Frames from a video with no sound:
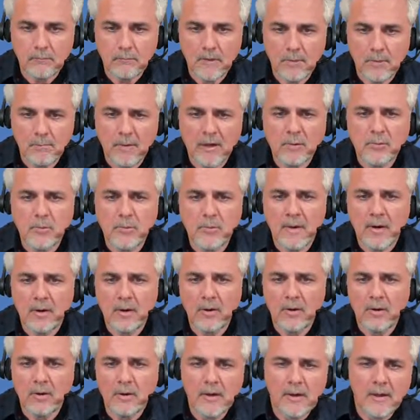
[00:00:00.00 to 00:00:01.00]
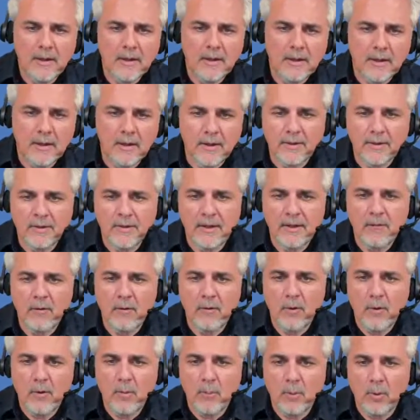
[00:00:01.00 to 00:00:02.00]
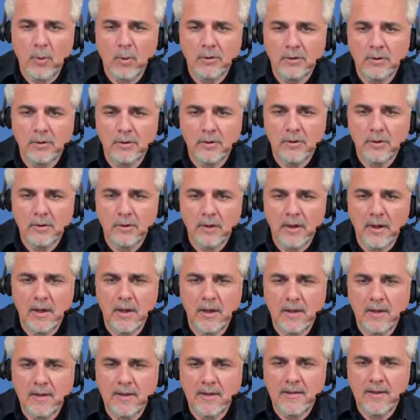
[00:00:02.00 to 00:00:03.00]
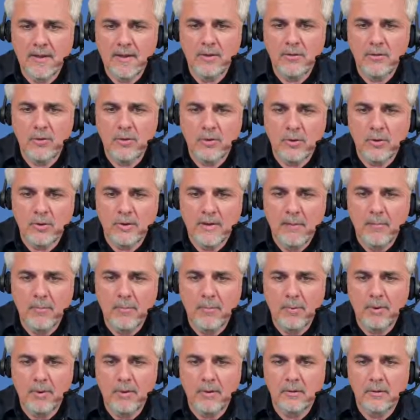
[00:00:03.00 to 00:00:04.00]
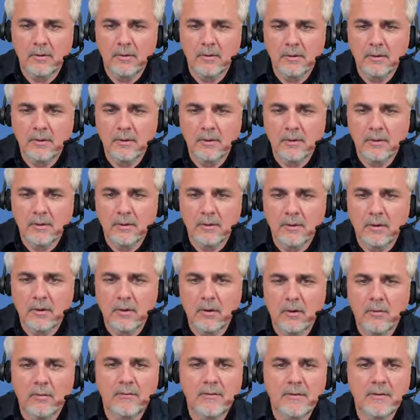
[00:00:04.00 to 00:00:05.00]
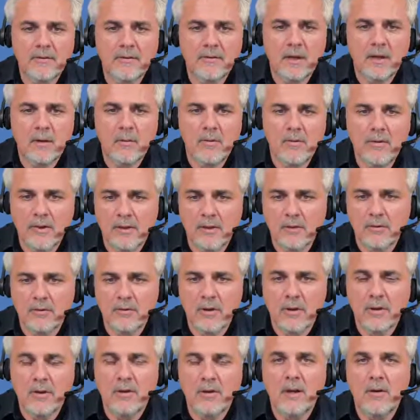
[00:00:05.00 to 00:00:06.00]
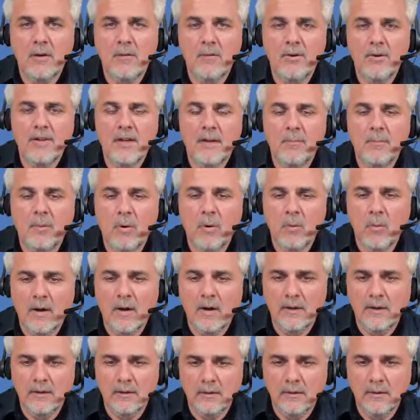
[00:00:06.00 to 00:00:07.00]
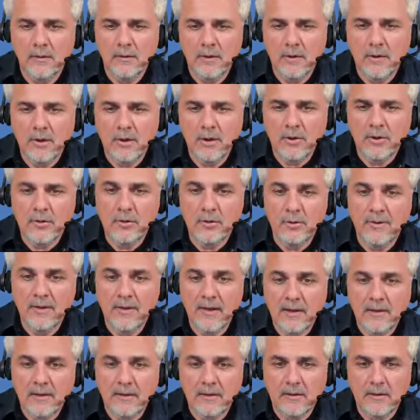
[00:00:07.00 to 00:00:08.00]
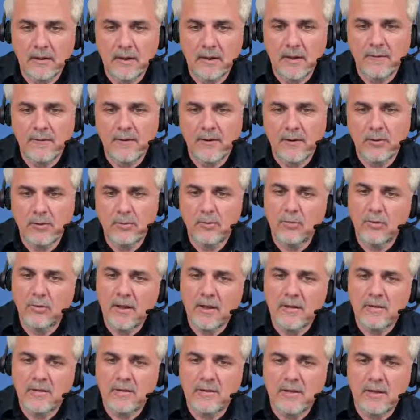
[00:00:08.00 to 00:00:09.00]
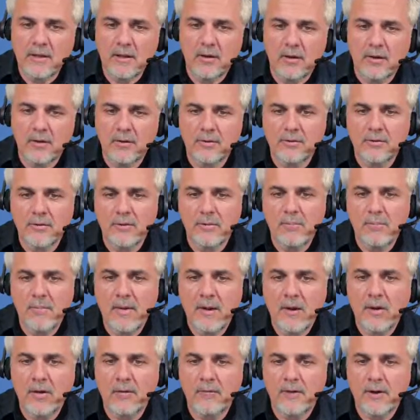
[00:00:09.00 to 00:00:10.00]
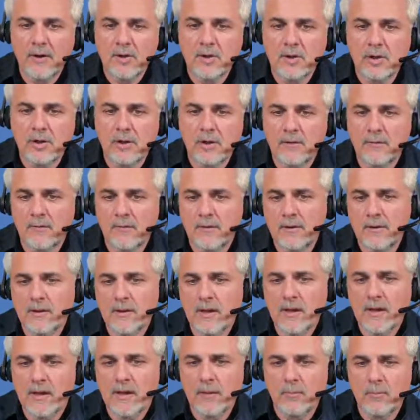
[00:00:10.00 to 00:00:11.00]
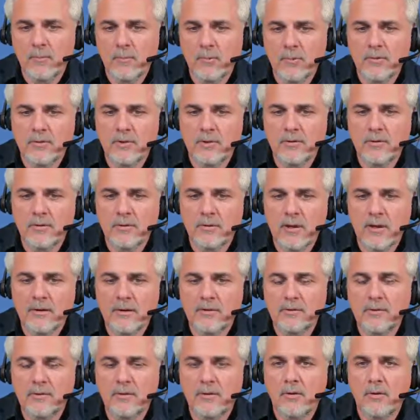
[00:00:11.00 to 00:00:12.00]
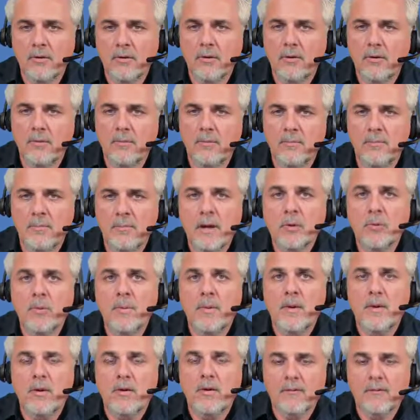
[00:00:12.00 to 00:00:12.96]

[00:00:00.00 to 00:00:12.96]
MaxBulk Mailer delivery report. It says the number of this delivery. It is delivery number one, the date, and then you can see the mailer version. In this case, I'm using the last MaxBulk Mailer